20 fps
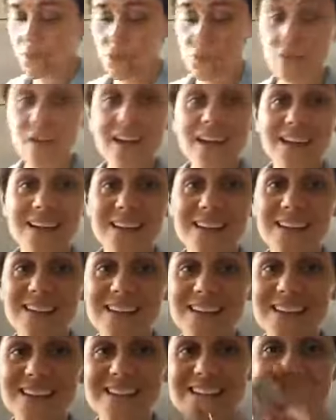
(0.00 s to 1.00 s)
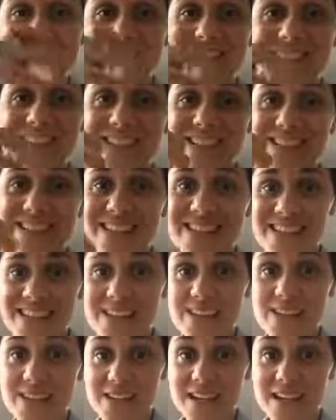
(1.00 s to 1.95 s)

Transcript: the ring that is the